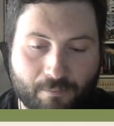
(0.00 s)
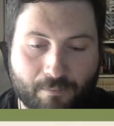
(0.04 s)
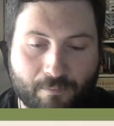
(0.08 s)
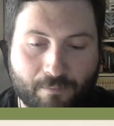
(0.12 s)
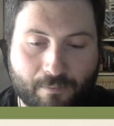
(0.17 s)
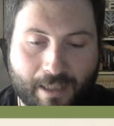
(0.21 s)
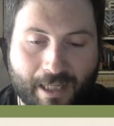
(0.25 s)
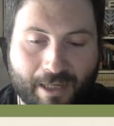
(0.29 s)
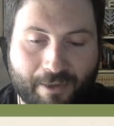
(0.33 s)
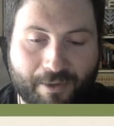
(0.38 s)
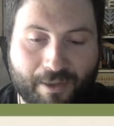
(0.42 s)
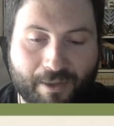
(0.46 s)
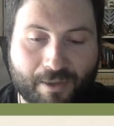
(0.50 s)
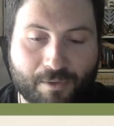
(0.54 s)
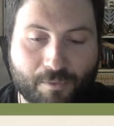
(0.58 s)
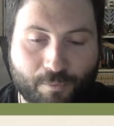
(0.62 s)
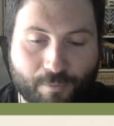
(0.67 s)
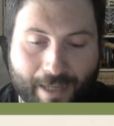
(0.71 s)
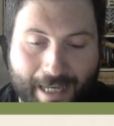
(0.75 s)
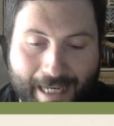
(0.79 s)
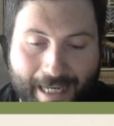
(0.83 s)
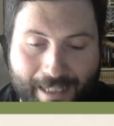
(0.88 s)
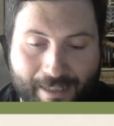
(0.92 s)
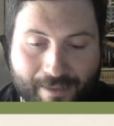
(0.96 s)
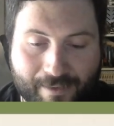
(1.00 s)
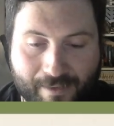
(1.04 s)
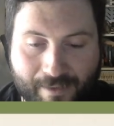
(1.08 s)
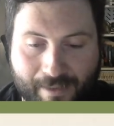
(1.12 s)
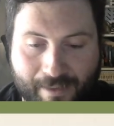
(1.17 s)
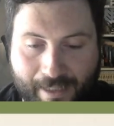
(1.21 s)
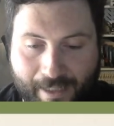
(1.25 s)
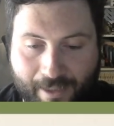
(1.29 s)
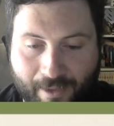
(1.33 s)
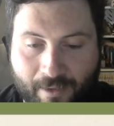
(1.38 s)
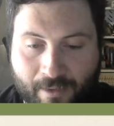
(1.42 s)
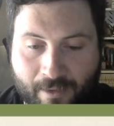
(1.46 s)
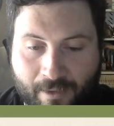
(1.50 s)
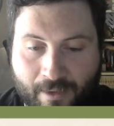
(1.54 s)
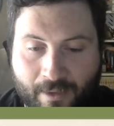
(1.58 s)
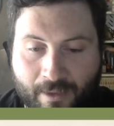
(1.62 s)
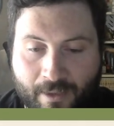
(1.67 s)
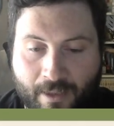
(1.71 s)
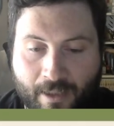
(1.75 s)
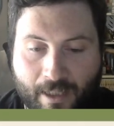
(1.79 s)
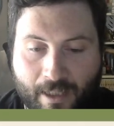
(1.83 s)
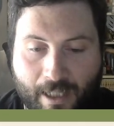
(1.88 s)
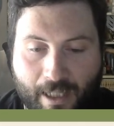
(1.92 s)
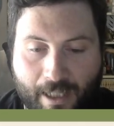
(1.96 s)
areas raised there.
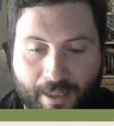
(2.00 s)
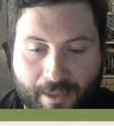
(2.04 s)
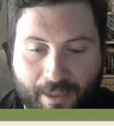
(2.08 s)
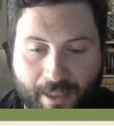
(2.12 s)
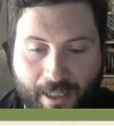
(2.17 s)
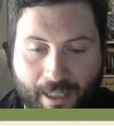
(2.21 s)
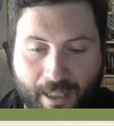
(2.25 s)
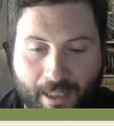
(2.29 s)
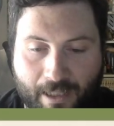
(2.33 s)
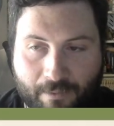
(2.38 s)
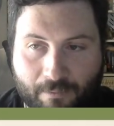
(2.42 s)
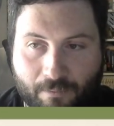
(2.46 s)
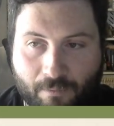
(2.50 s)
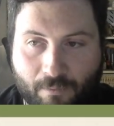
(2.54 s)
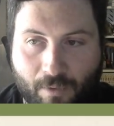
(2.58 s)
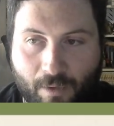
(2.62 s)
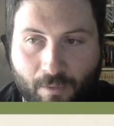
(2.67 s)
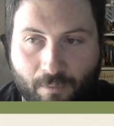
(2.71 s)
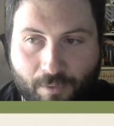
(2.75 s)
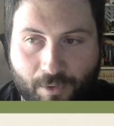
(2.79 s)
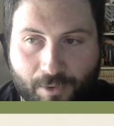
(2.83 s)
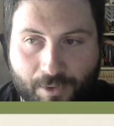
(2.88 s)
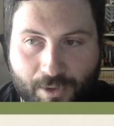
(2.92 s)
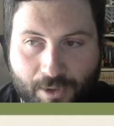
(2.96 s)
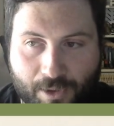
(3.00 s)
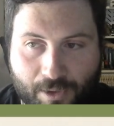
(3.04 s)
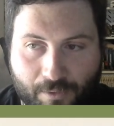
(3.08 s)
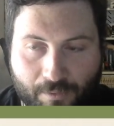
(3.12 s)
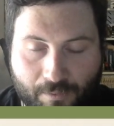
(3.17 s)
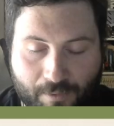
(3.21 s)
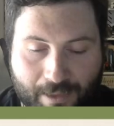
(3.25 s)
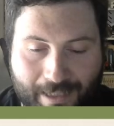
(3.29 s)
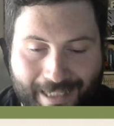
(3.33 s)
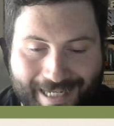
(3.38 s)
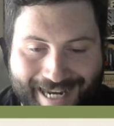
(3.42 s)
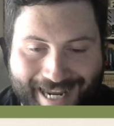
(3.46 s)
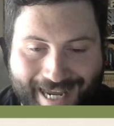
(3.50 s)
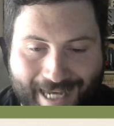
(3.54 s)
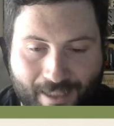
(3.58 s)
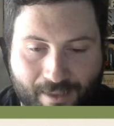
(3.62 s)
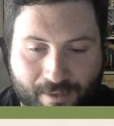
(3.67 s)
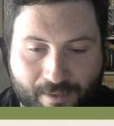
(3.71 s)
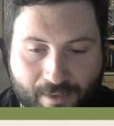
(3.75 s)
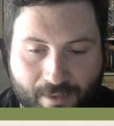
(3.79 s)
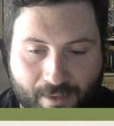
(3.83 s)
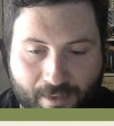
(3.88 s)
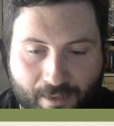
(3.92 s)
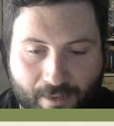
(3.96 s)
And then what we'll do
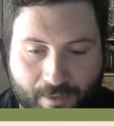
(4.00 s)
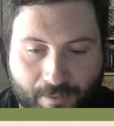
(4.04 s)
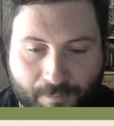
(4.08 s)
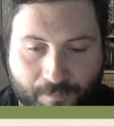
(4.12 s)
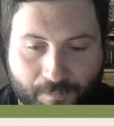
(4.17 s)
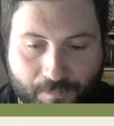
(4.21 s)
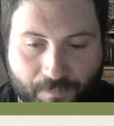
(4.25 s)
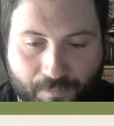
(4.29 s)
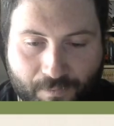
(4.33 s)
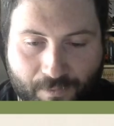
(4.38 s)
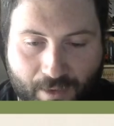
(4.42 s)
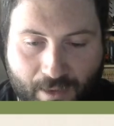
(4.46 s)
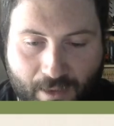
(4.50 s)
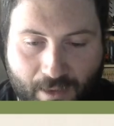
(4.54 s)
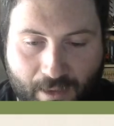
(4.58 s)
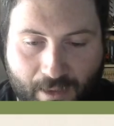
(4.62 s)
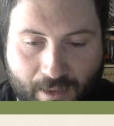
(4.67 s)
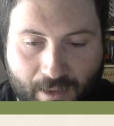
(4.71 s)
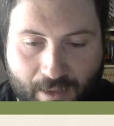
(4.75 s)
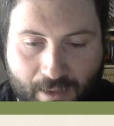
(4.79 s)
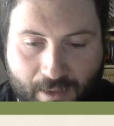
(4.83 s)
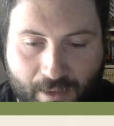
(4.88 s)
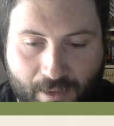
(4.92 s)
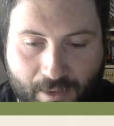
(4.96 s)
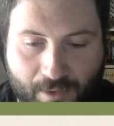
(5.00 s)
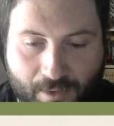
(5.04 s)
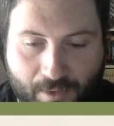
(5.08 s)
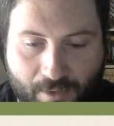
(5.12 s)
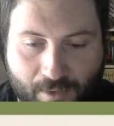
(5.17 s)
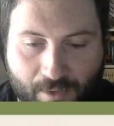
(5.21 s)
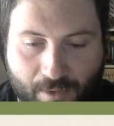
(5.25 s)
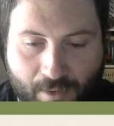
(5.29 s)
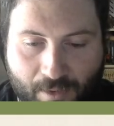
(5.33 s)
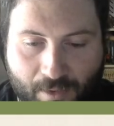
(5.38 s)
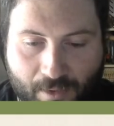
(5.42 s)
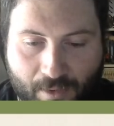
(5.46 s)
next is